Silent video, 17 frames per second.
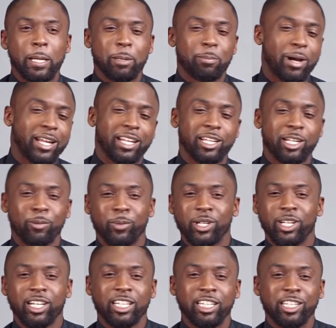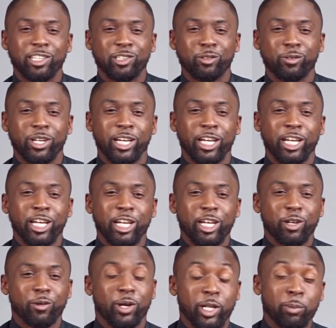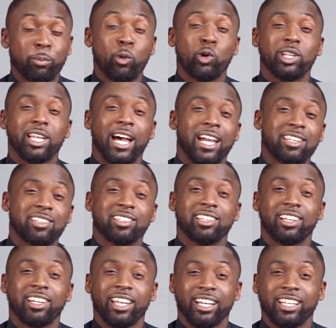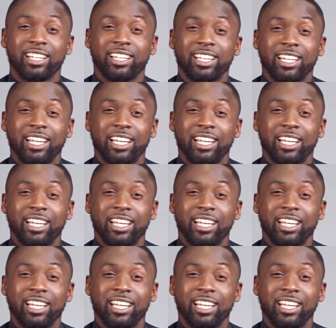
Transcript: Might end up in a case where, where the both eyes connect